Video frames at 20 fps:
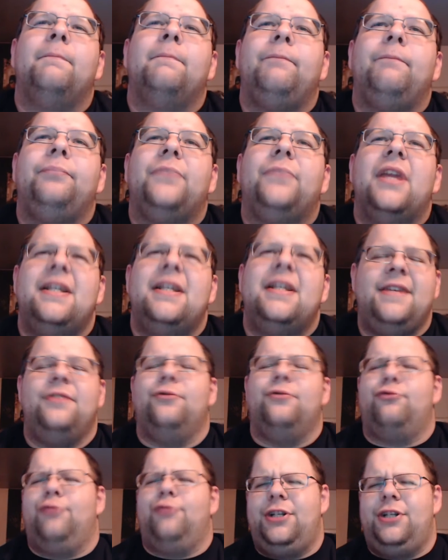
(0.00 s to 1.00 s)
Is he the
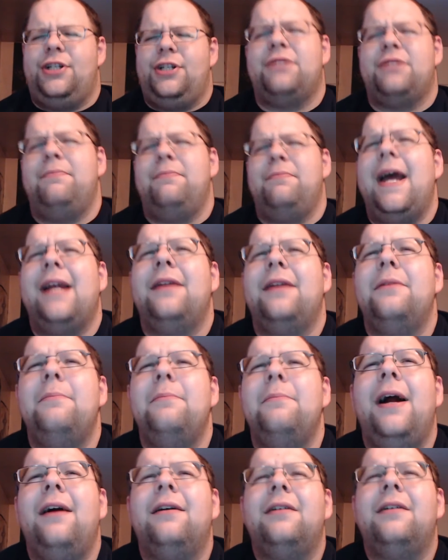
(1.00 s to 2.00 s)
richest man in
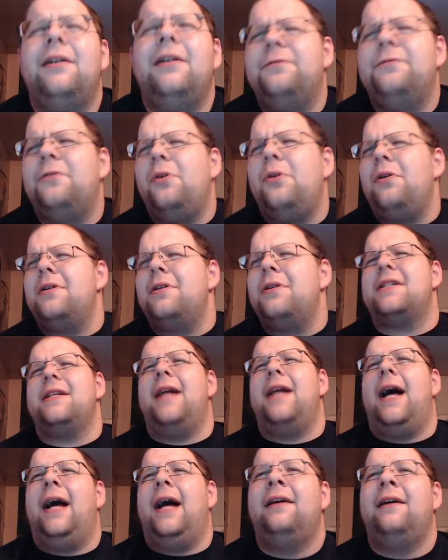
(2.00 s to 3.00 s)
America? Of course
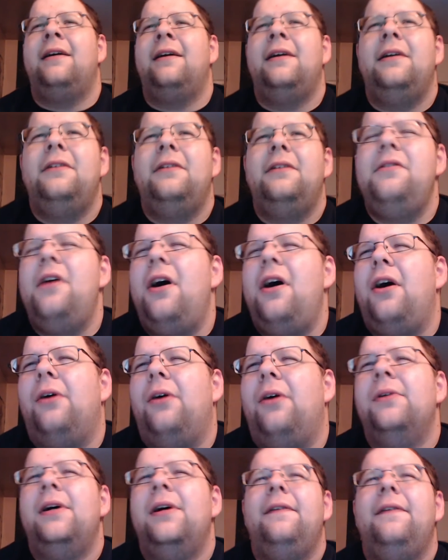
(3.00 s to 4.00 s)
not. No,
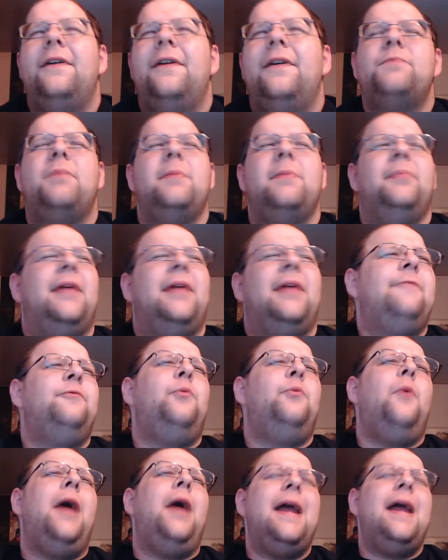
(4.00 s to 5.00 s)
there's people that have
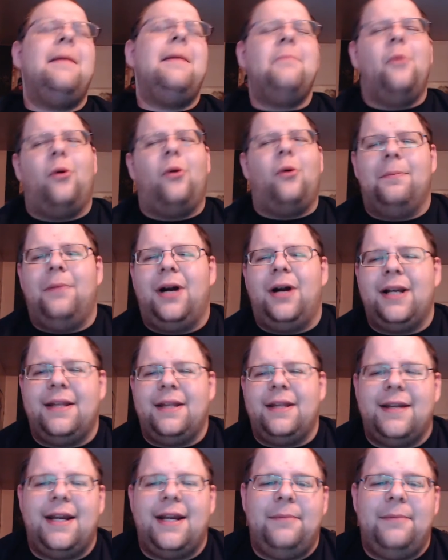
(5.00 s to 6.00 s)
way more money
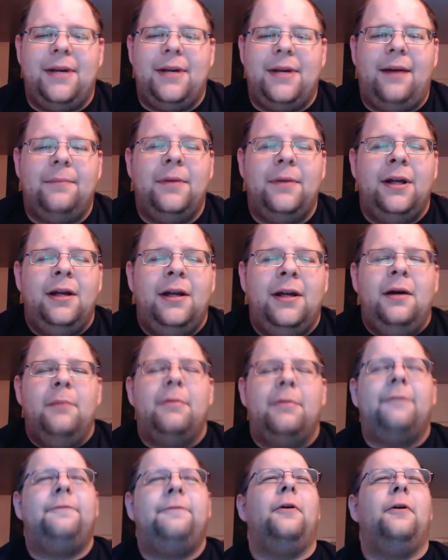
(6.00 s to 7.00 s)
than Eminem.
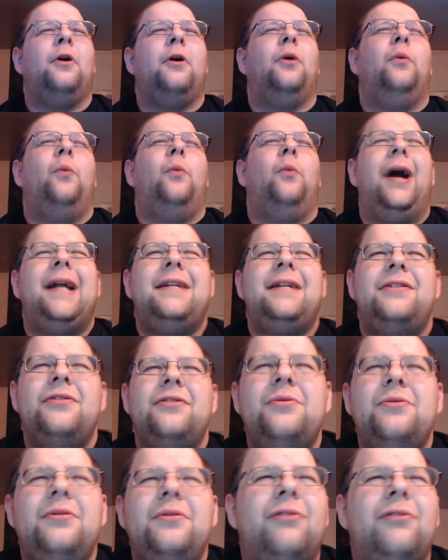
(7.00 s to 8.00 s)
But for a white
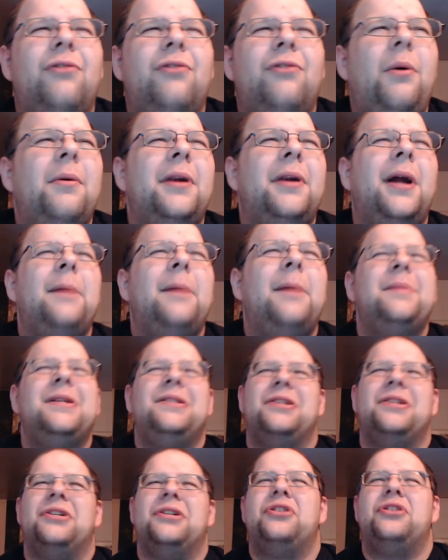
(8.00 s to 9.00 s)
dude growing up in
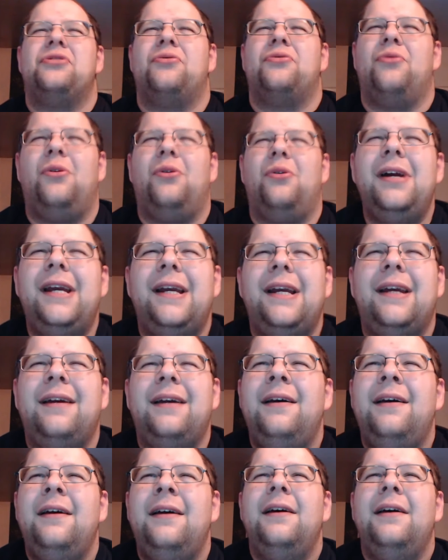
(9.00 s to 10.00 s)
Detroit,
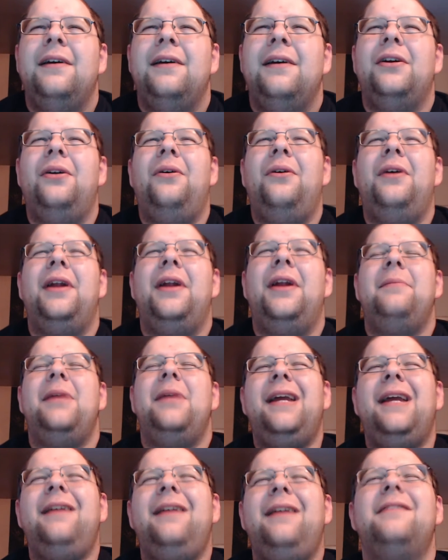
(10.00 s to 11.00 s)
you know what I
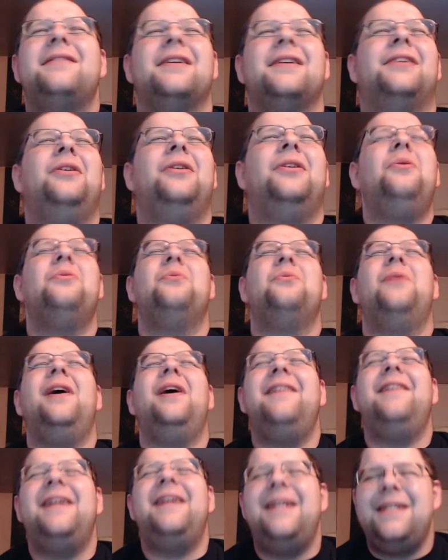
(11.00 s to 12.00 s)
mean? To go to
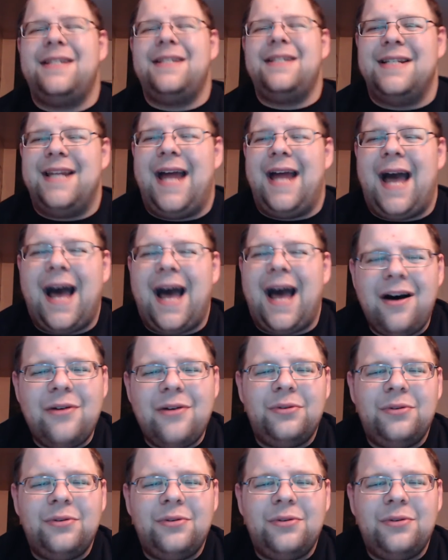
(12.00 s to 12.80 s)
where he is now?